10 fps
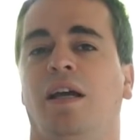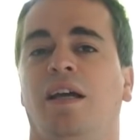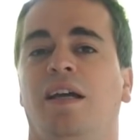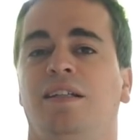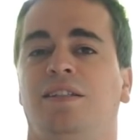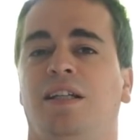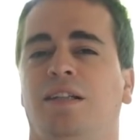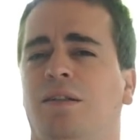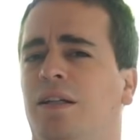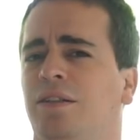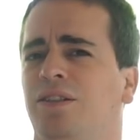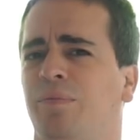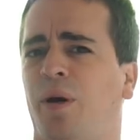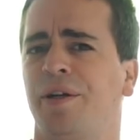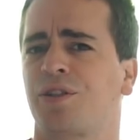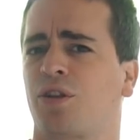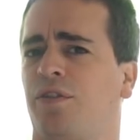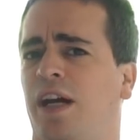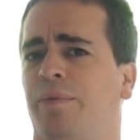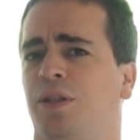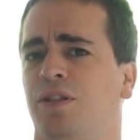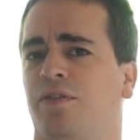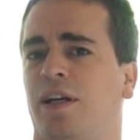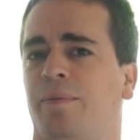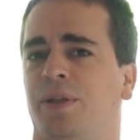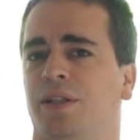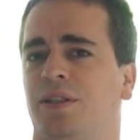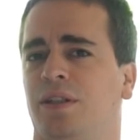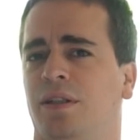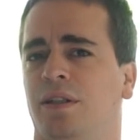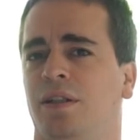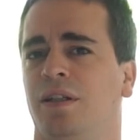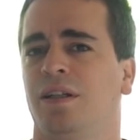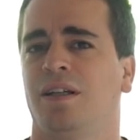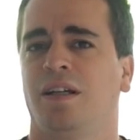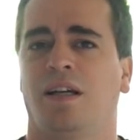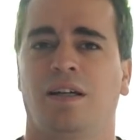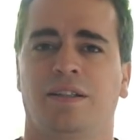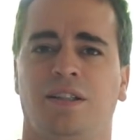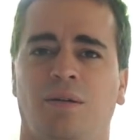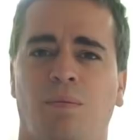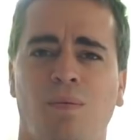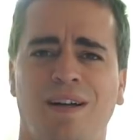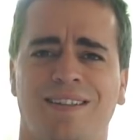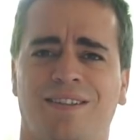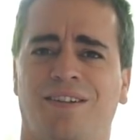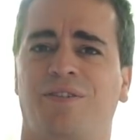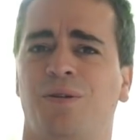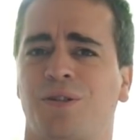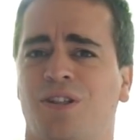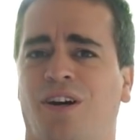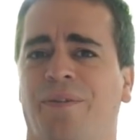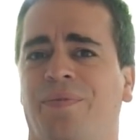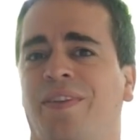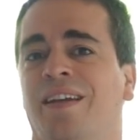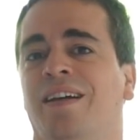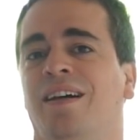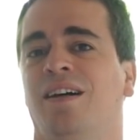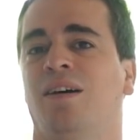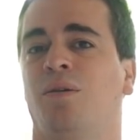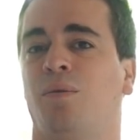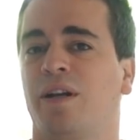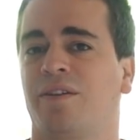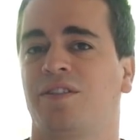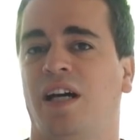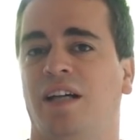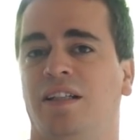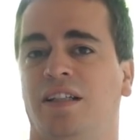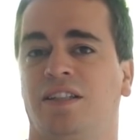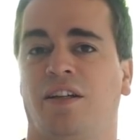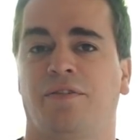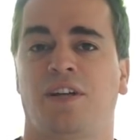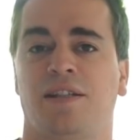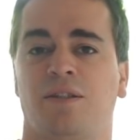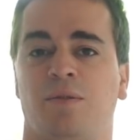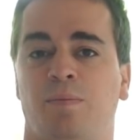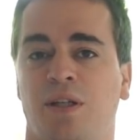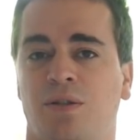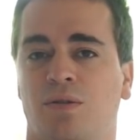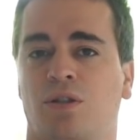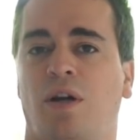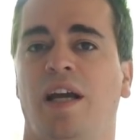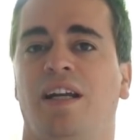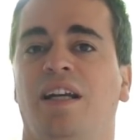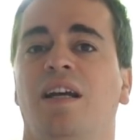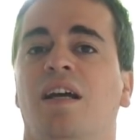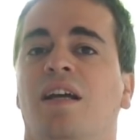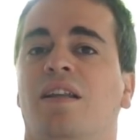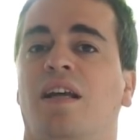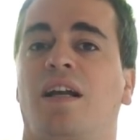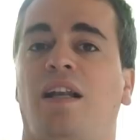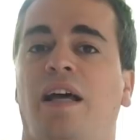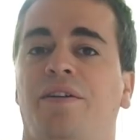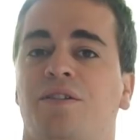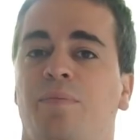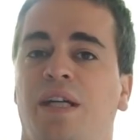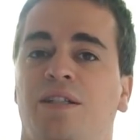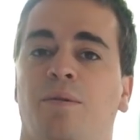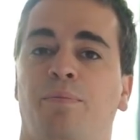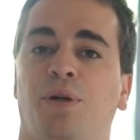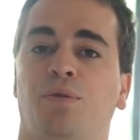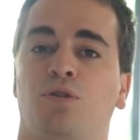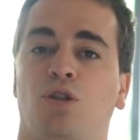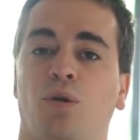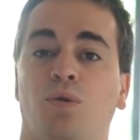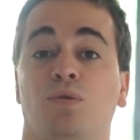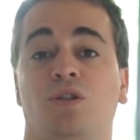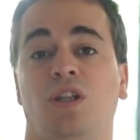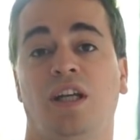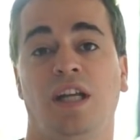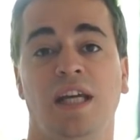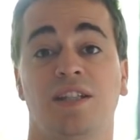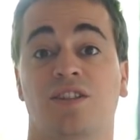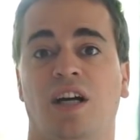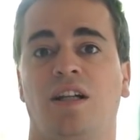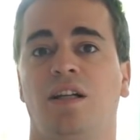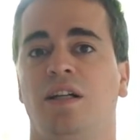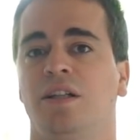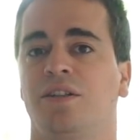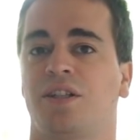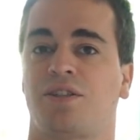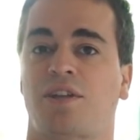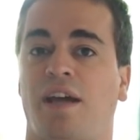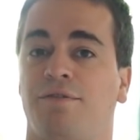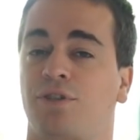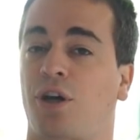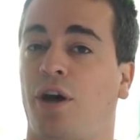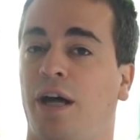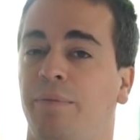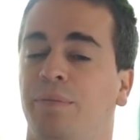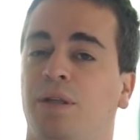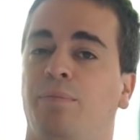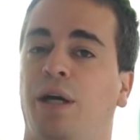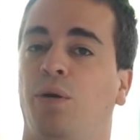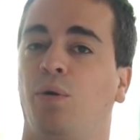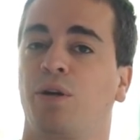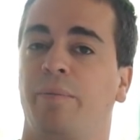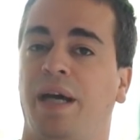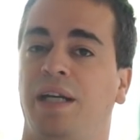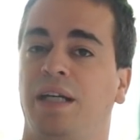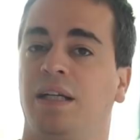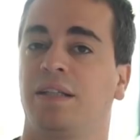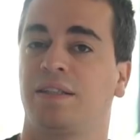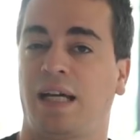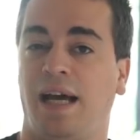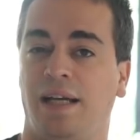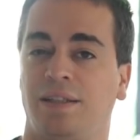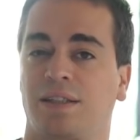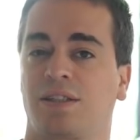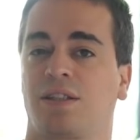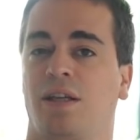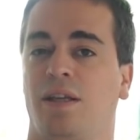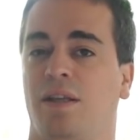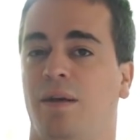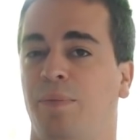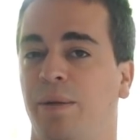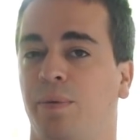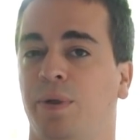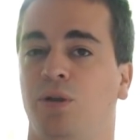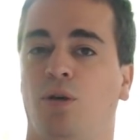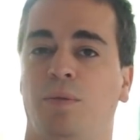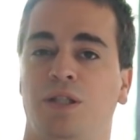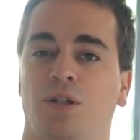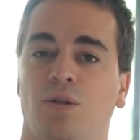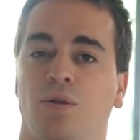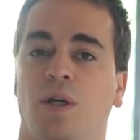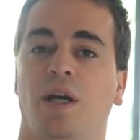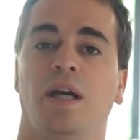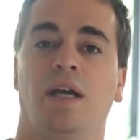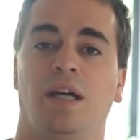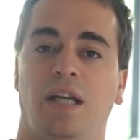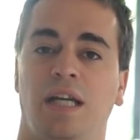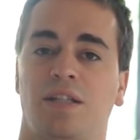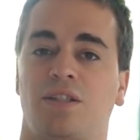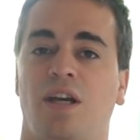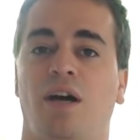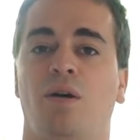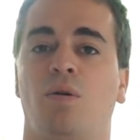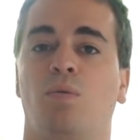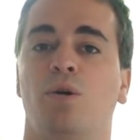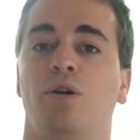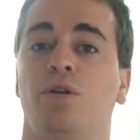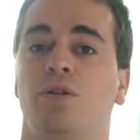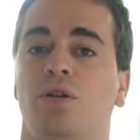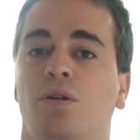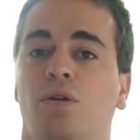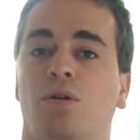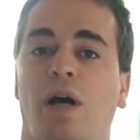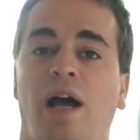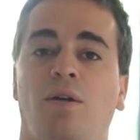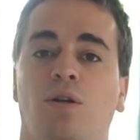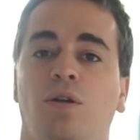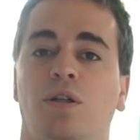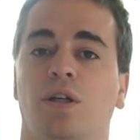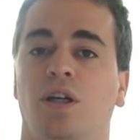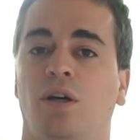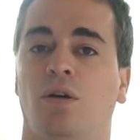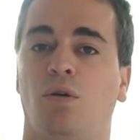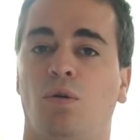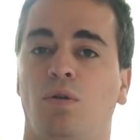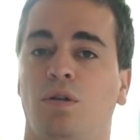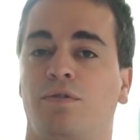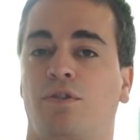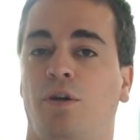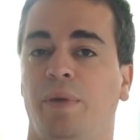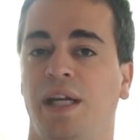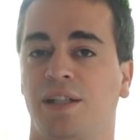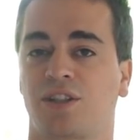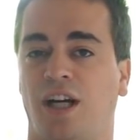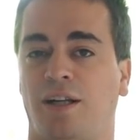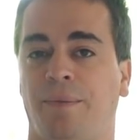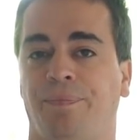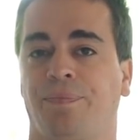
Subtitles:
He said, "Did Microsoft help you develop this?" And I said, "What? Of course not." What I've done is I've done some special training that allows me to build tools in Excel to save time by automating tasks that people would normally do in Excel, Word, or Outlook, all from Excel.